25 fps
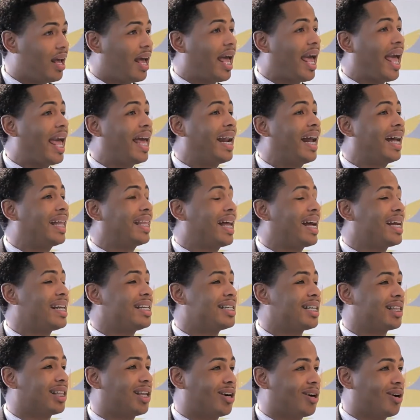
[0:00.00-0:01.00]
and I like
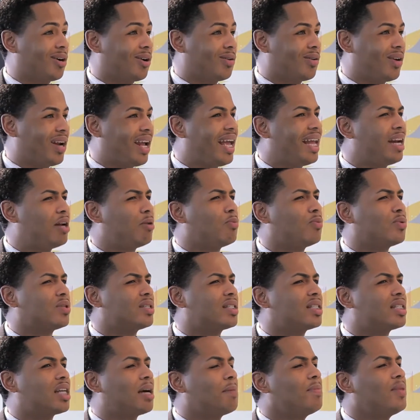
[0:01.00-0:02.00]
to learn. And it was
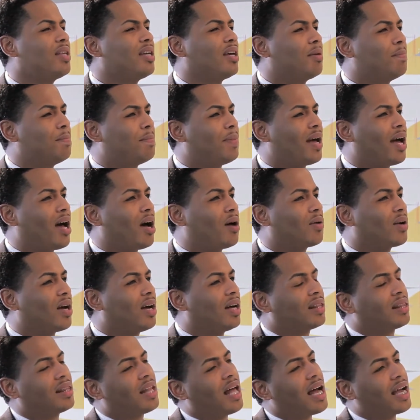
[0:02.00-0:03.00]
something about
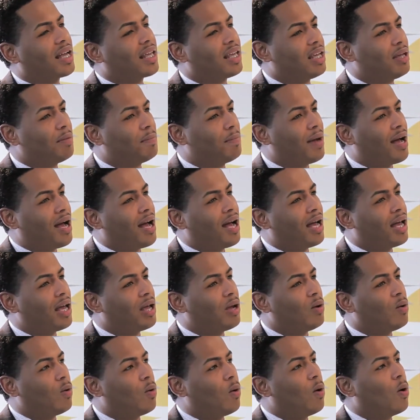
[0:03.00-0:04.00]
unlocking
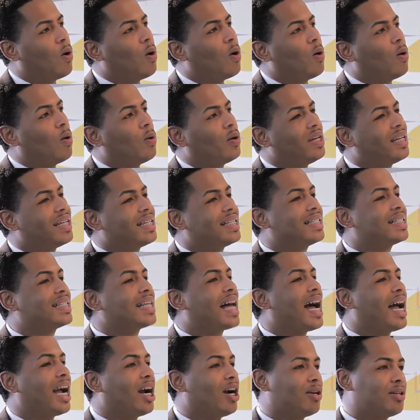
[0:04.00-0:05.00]
my
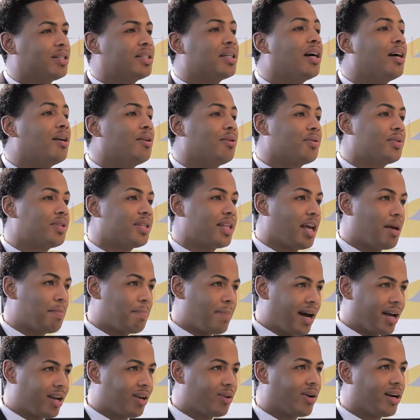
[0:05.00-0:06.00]
desire to understand
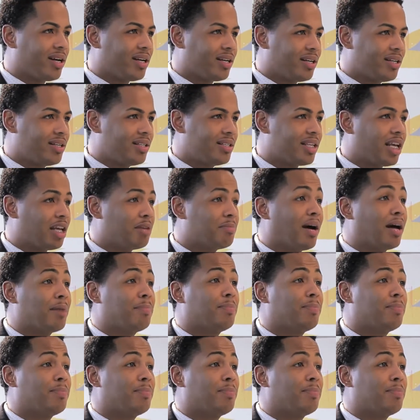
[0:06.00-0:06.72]
my greatness and my